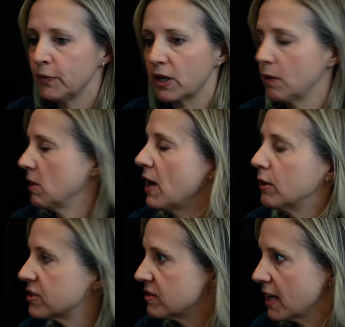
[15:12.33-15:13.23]
okay, we have
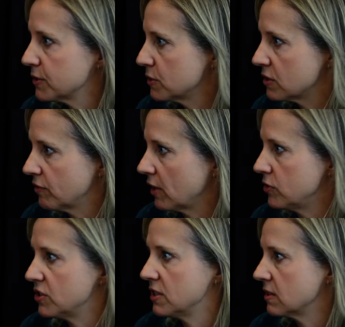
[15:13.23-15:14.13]
hundreds of thousands of
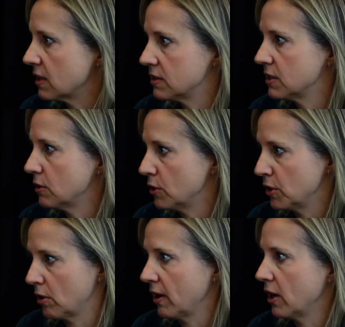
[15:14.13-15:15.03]
refugees and kids here who
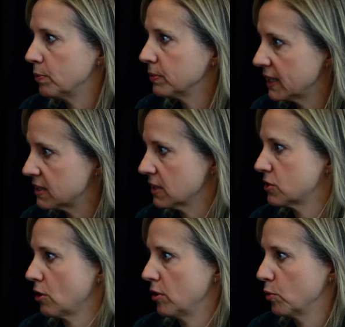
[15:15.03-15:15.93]
need our help. Let's get
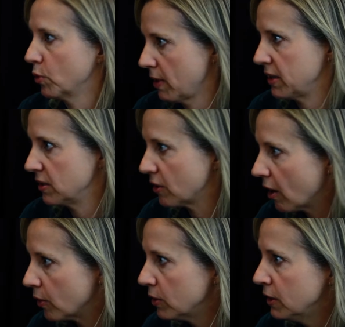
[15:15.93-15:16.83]
started. We're ready to
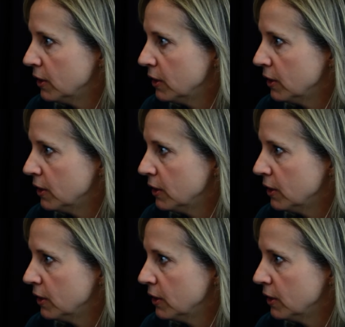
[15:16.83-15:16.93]
go.